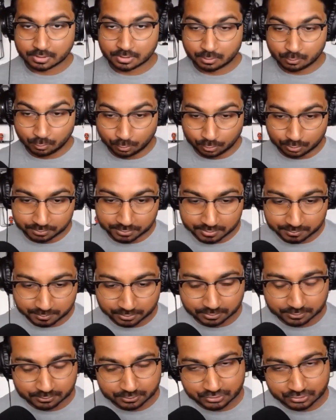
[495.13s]
All the
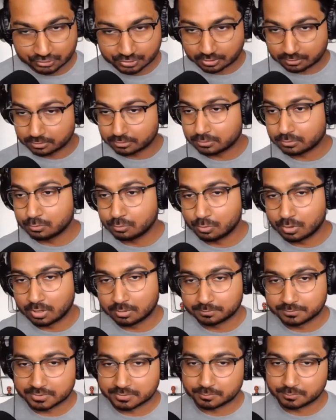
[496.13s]
people. There's Cheryl who
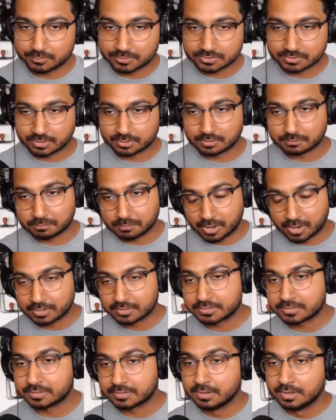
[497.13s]
helped us when we started, Matt,